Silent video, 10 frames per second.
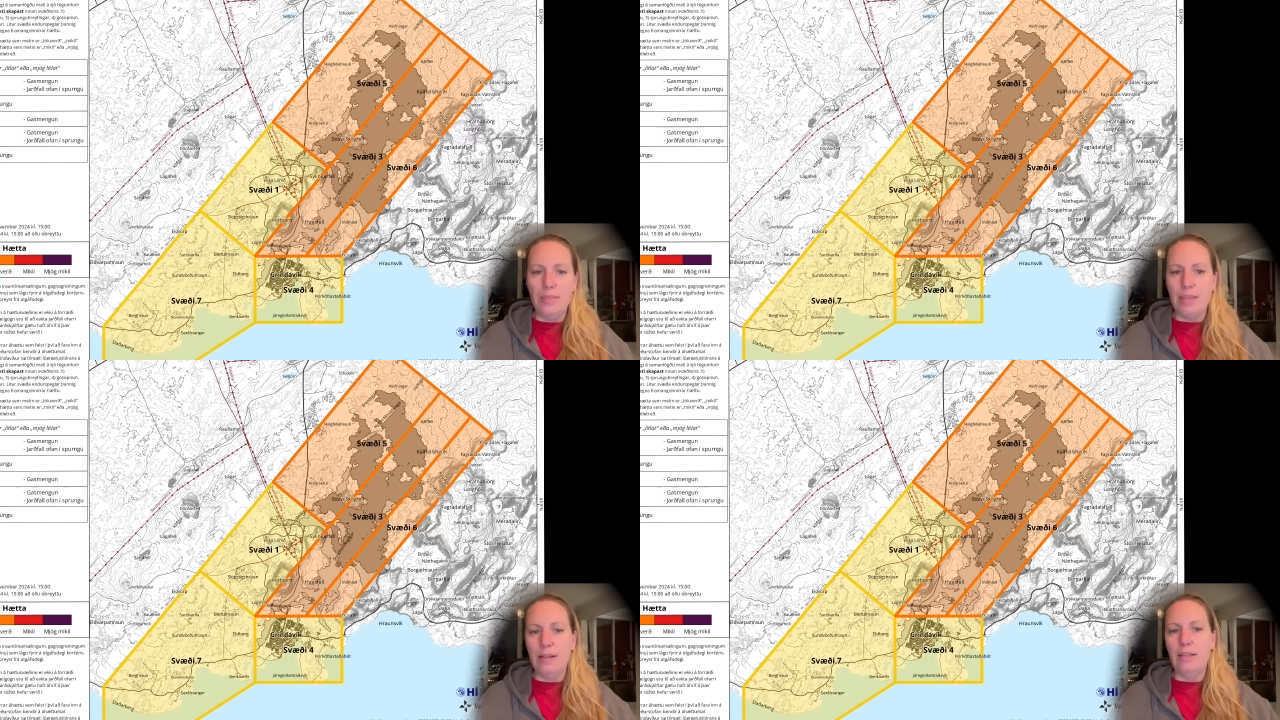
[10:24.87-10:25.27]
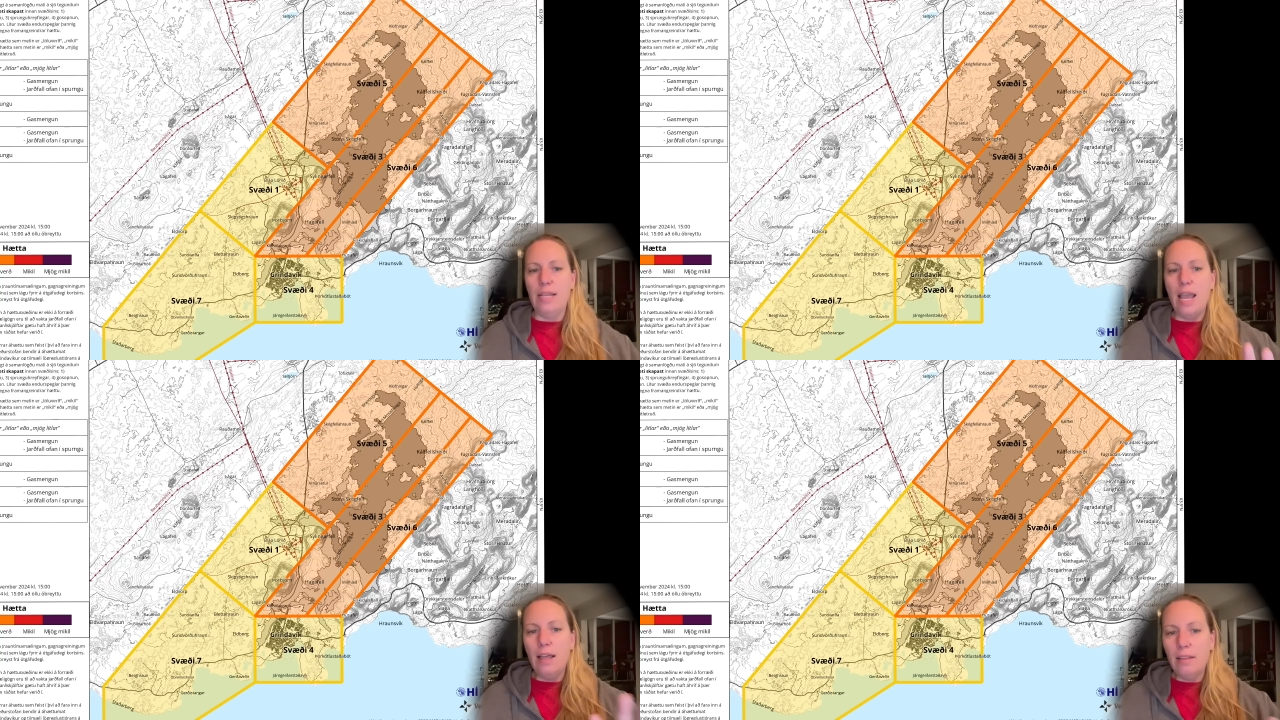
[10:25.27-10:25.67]
and then
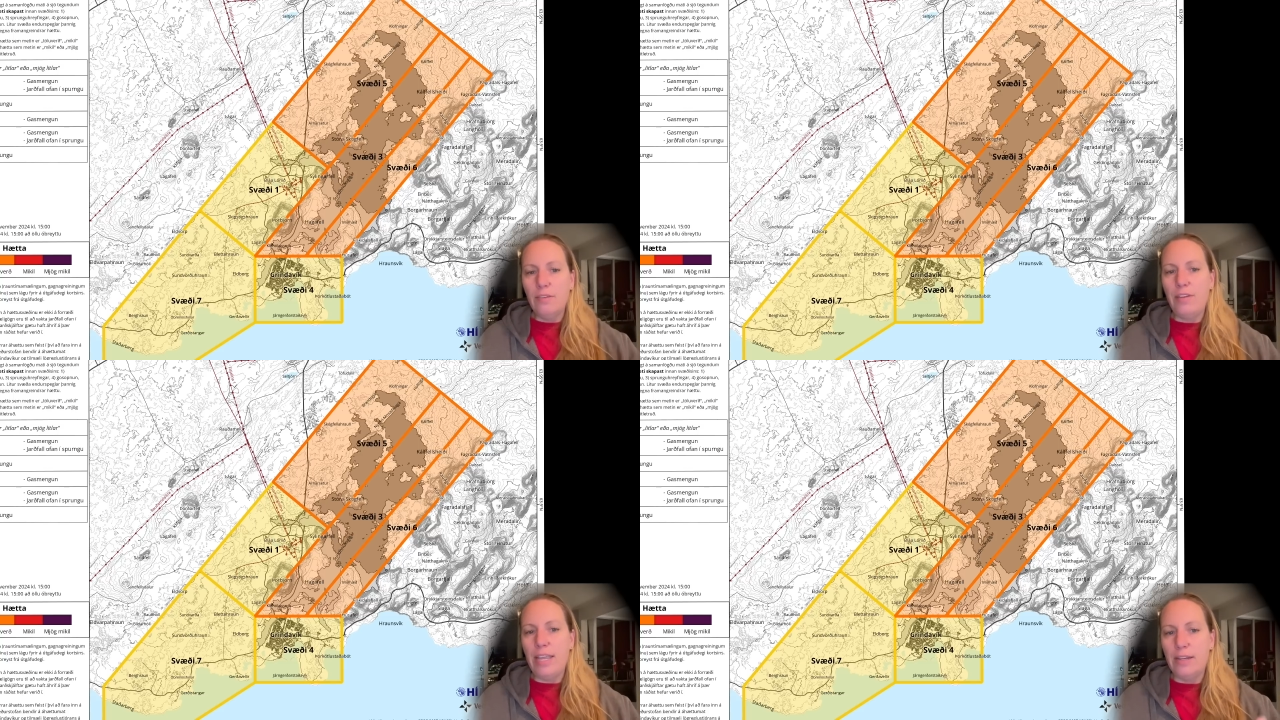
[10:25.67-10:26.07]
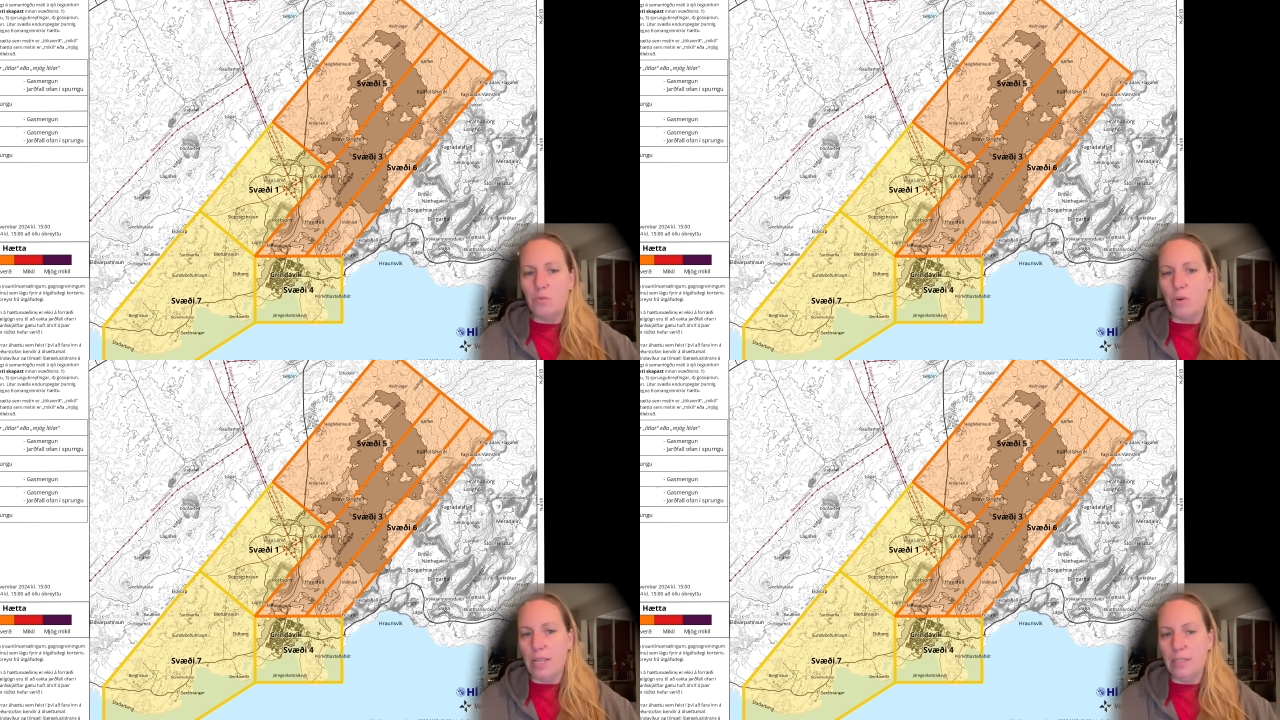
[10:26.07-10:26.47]
an
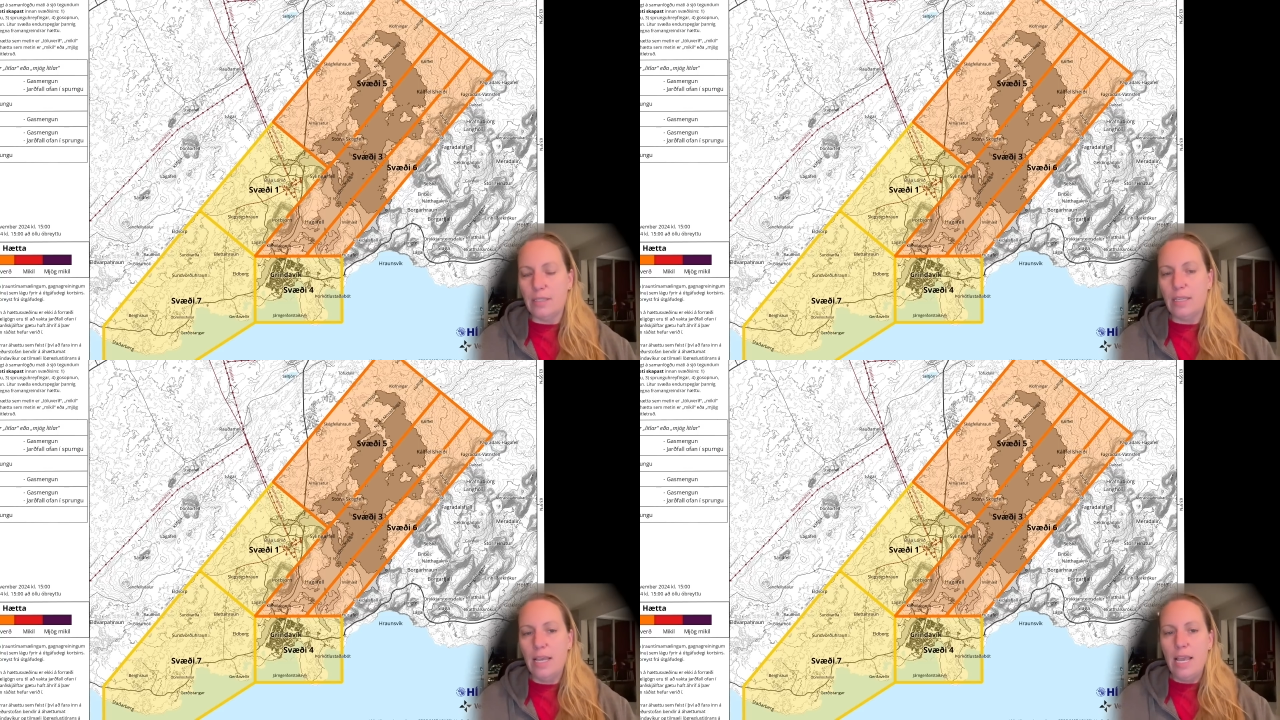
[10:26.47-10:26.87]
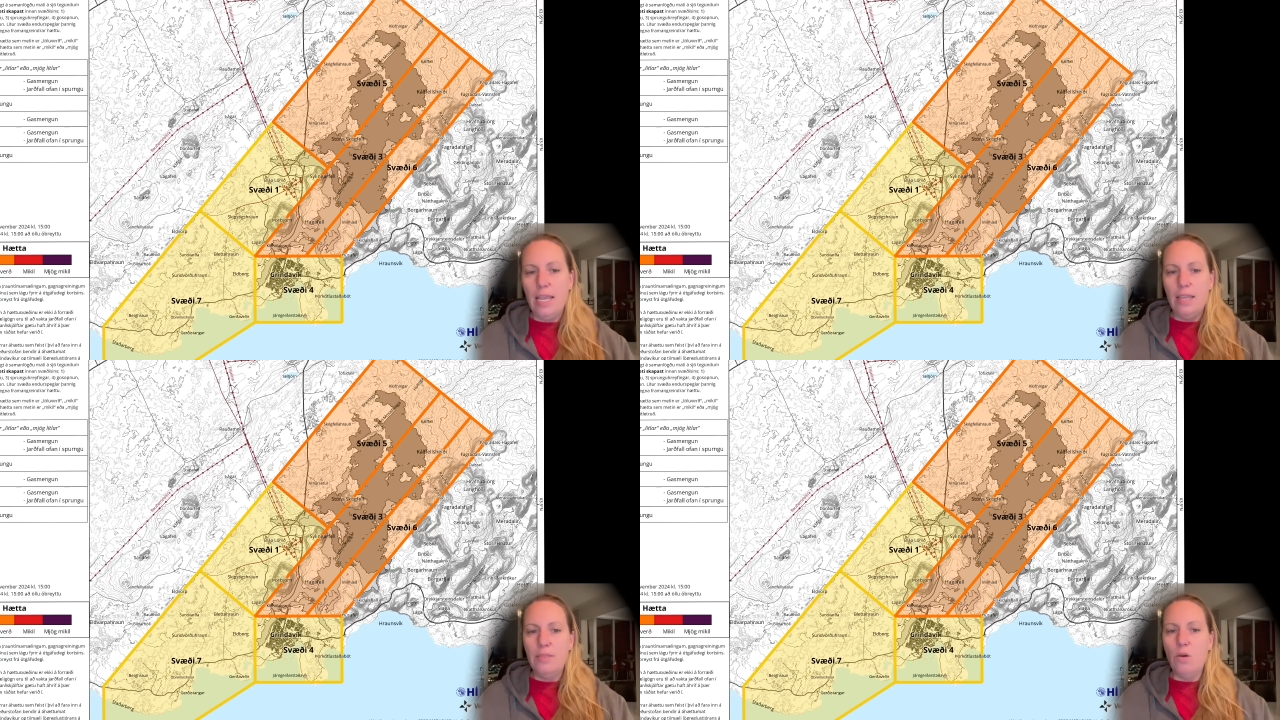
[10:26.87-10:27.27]
elevated risk
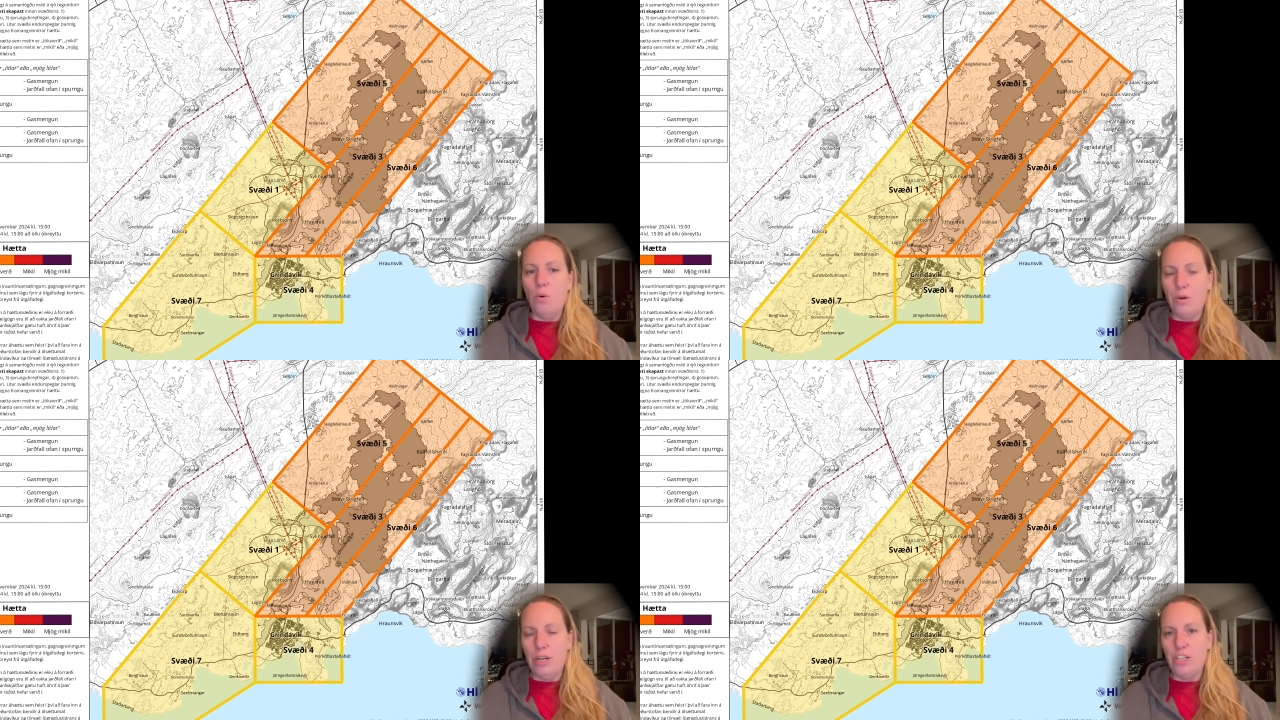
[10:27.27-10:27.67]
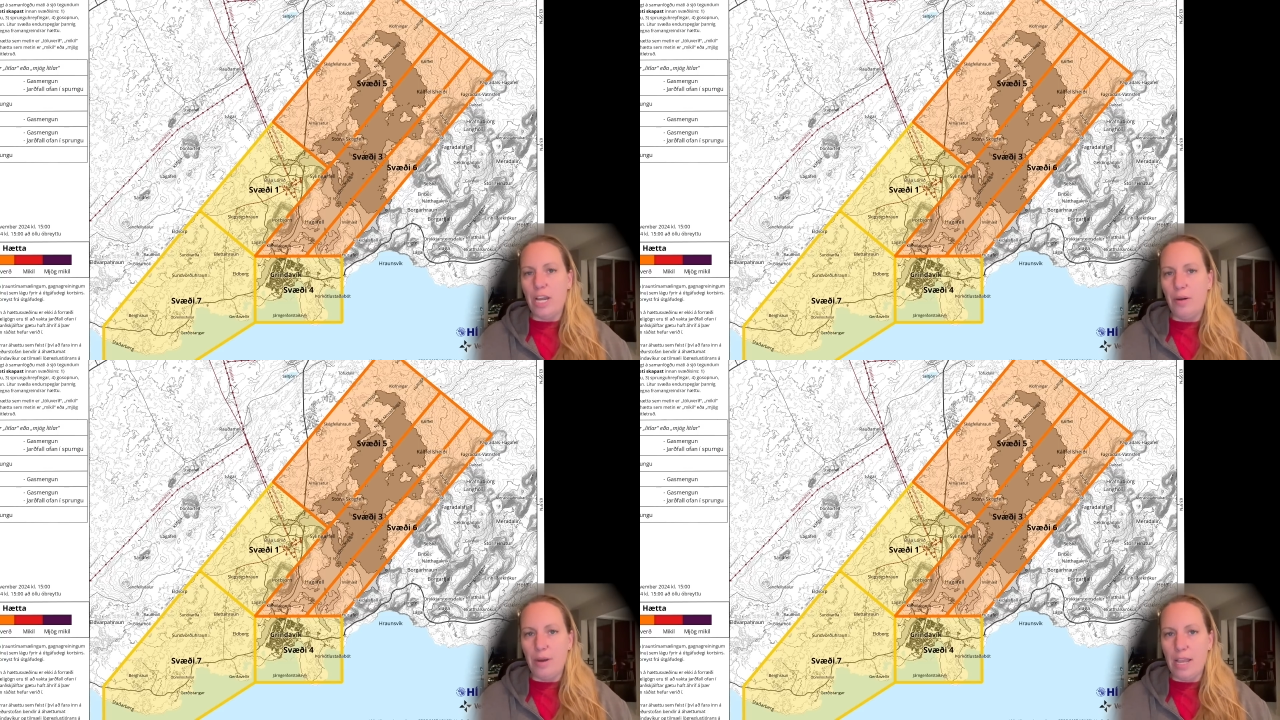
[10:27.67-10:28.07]
in the orange
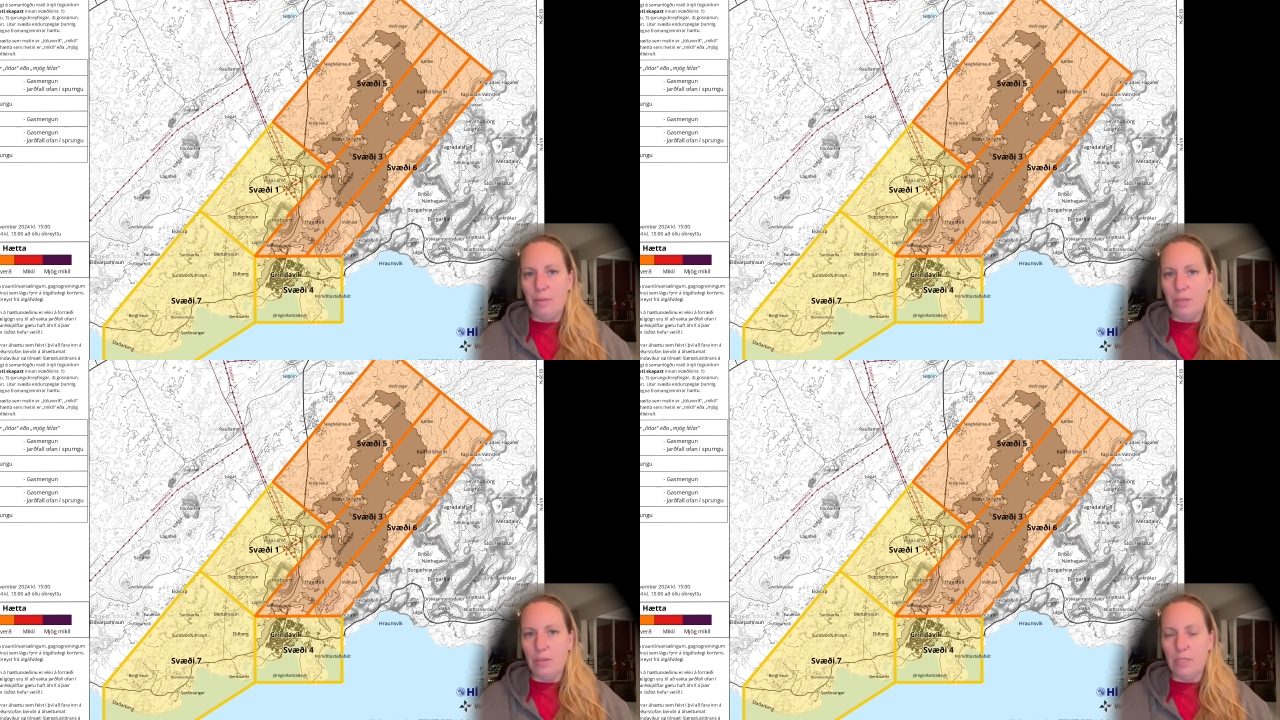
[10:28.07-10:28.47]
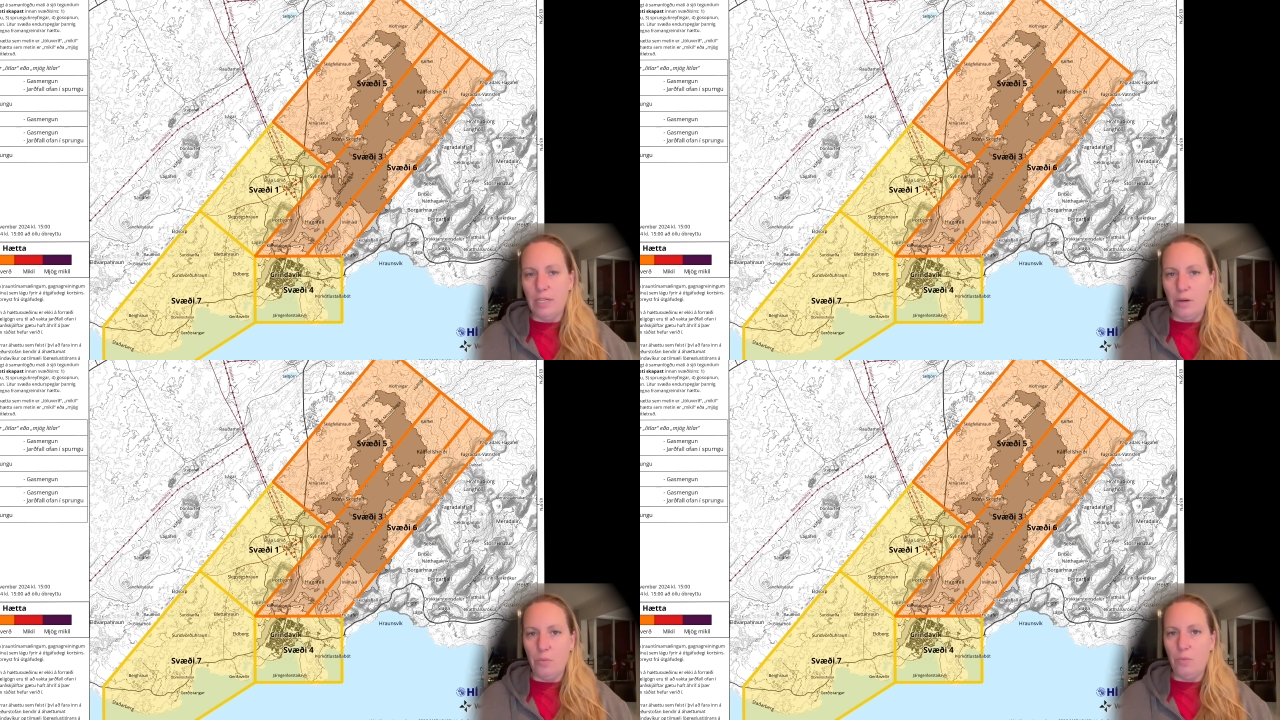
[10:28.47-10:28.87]
area because
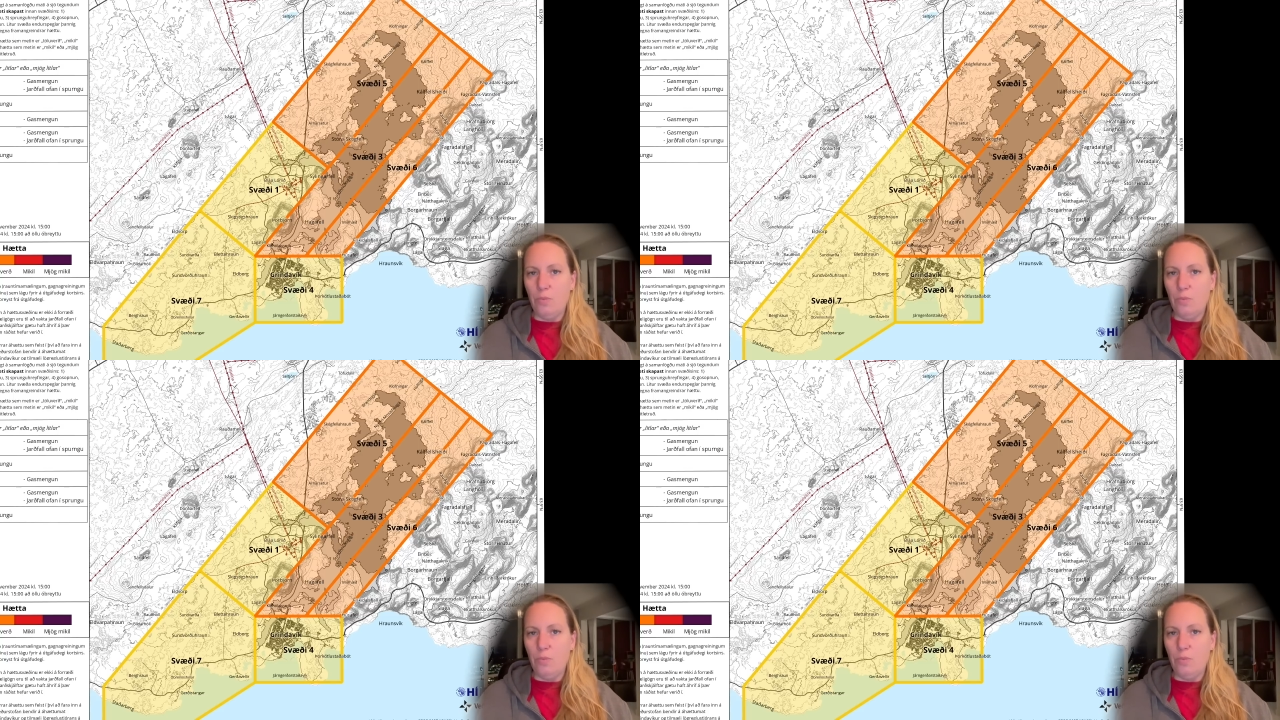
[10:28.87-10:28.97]
there